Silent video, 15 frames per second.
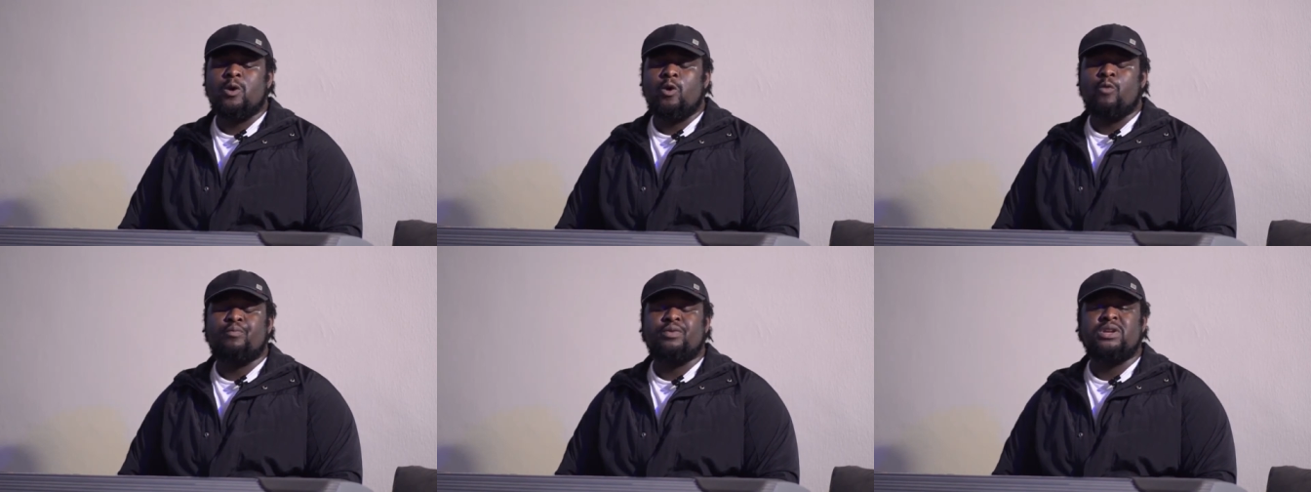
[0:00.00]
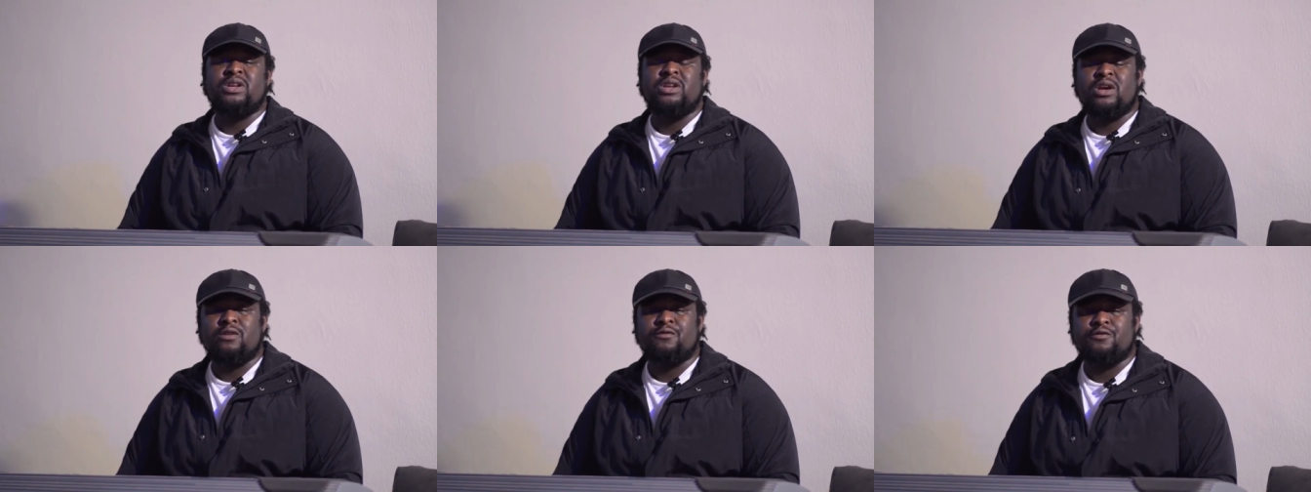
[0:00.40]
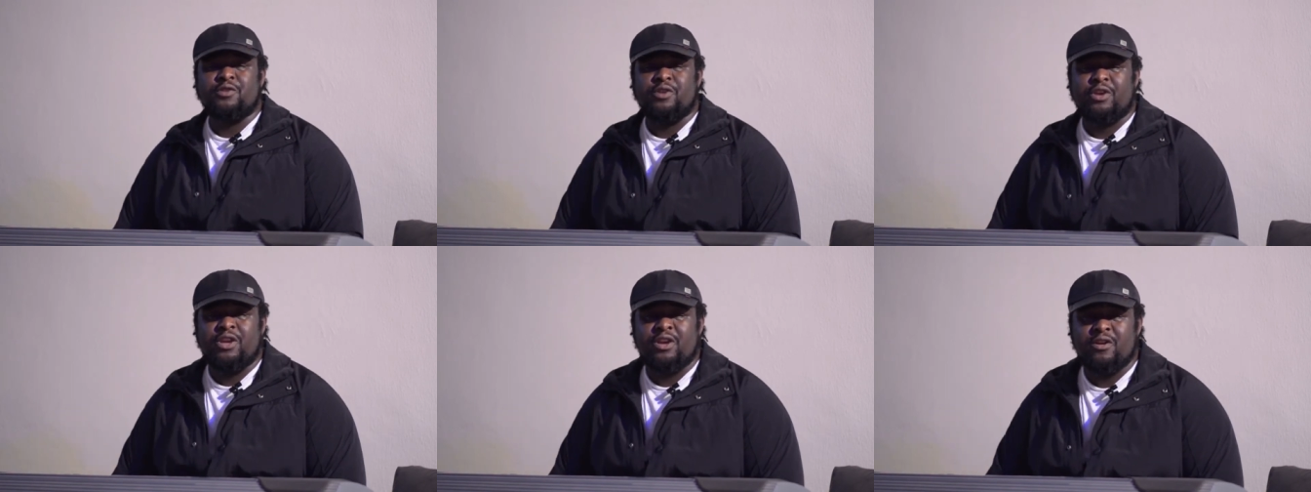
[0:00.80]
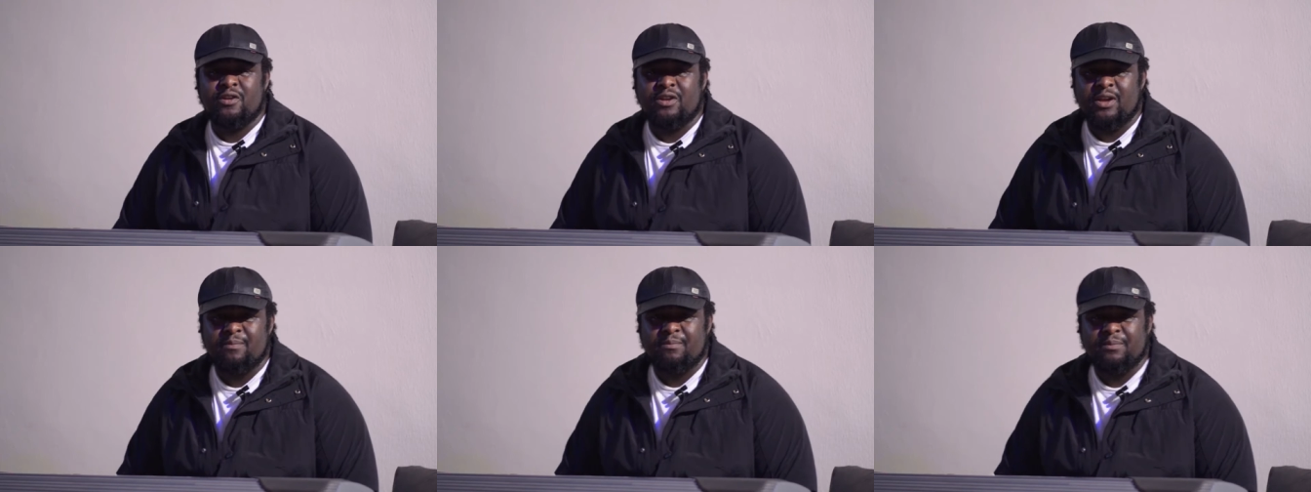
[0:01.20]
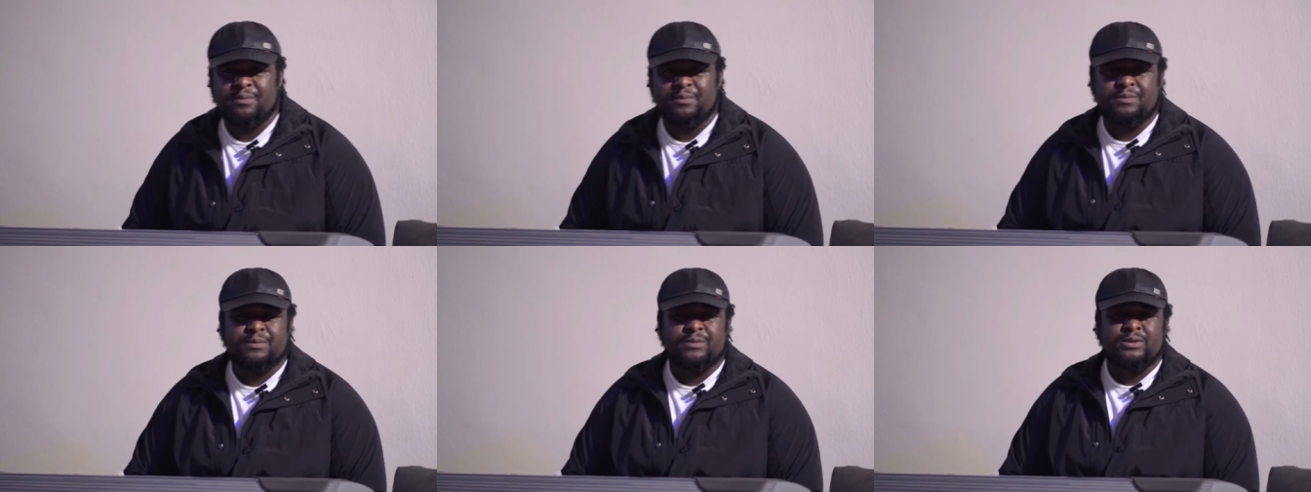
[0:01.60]
open enough to hear them.
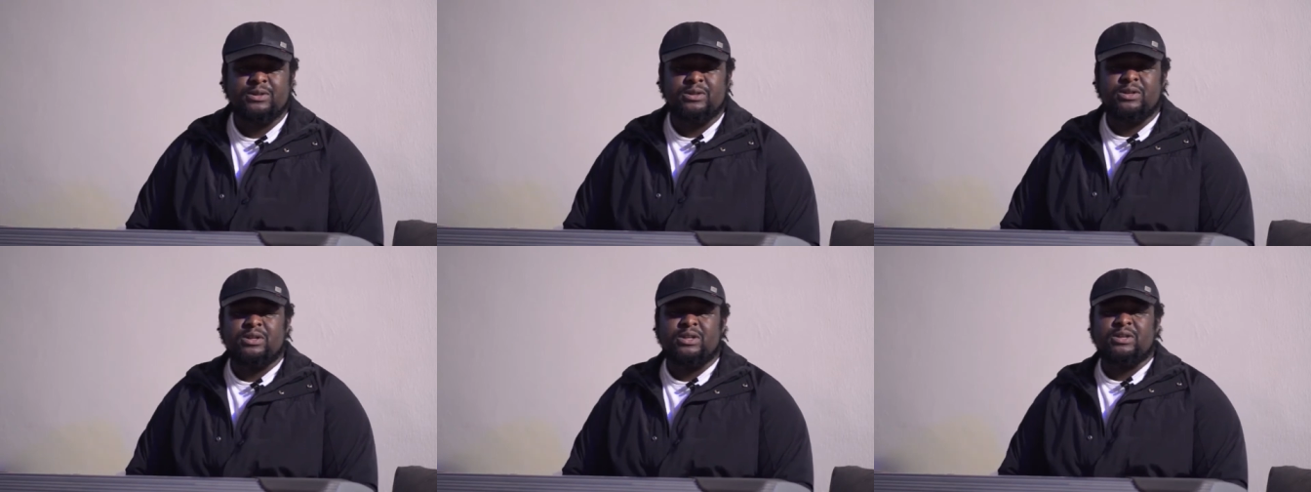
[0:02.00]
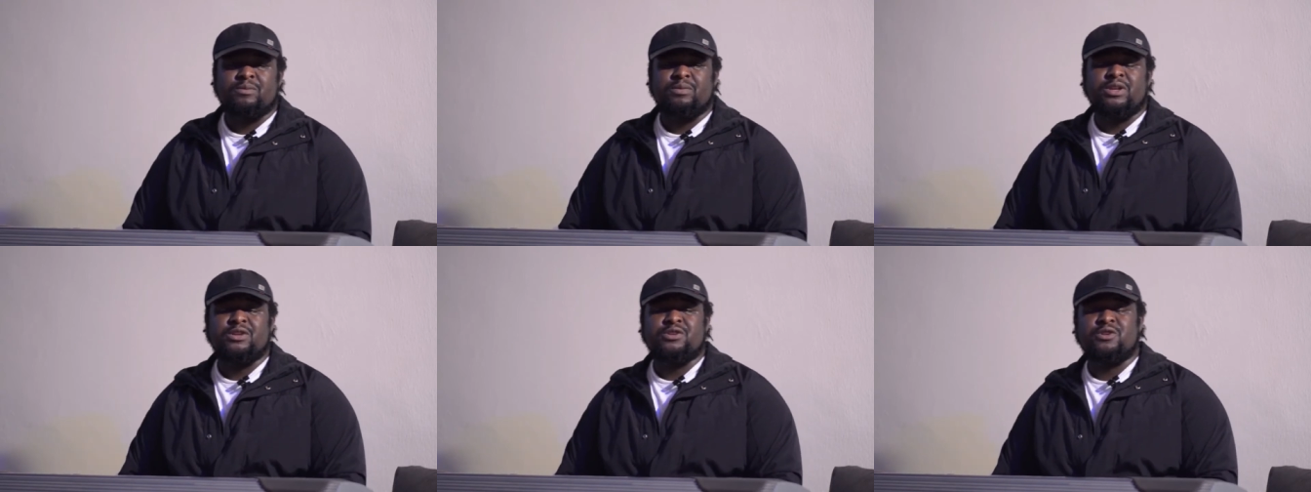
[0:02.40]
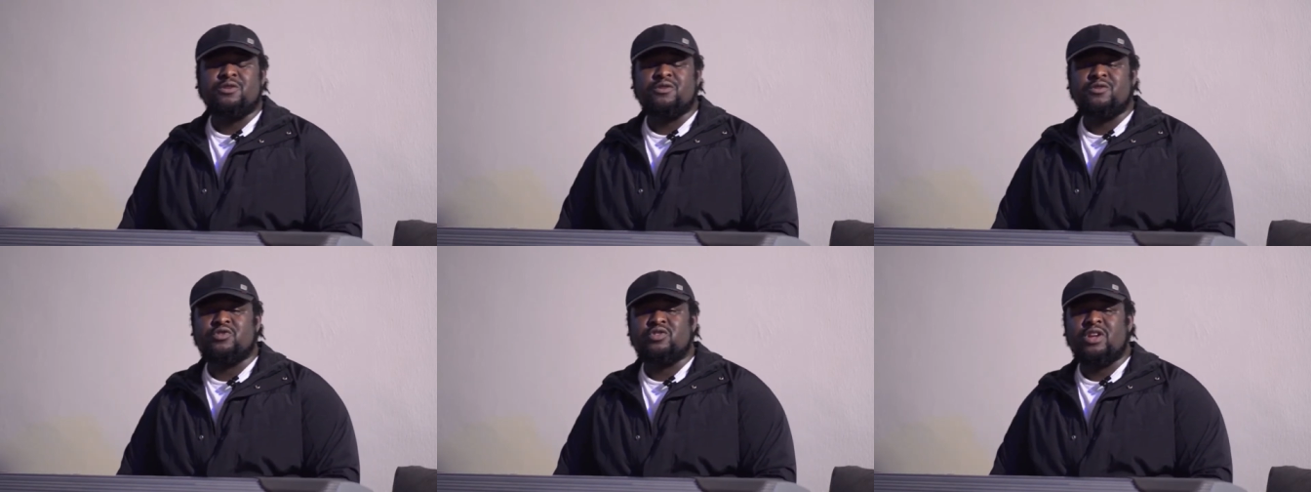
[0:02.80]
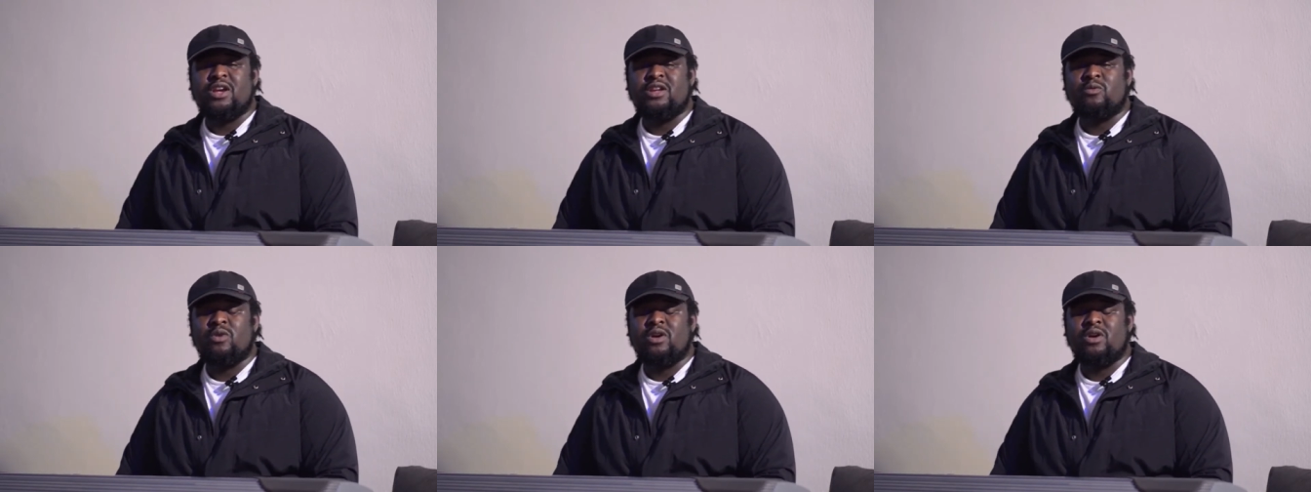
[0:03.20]
Please understand,